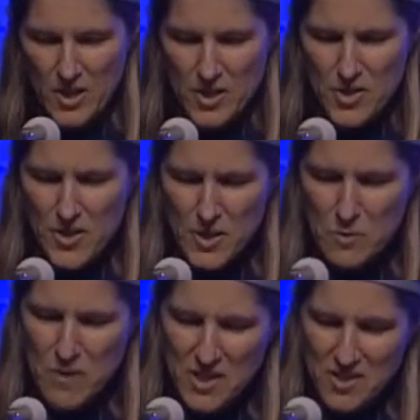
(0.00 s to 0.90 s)
So this
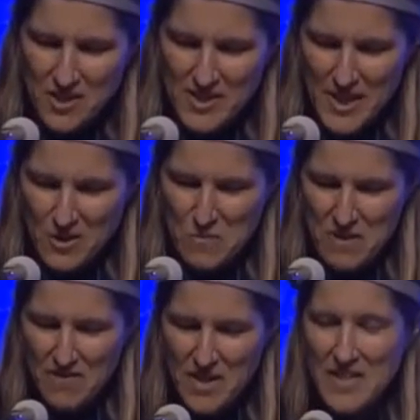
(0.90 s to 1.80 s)
speech turns out to be
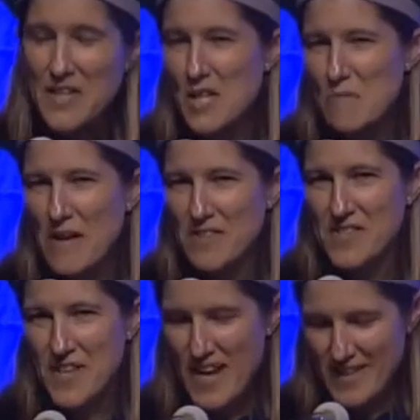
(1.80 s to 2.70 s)
very little about
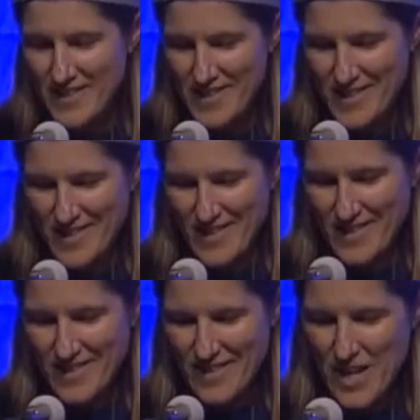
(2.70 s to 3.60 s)
science
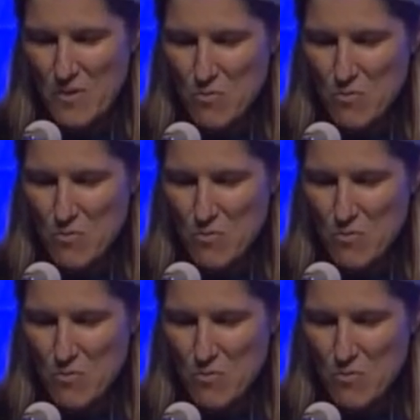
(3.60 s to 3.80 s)
and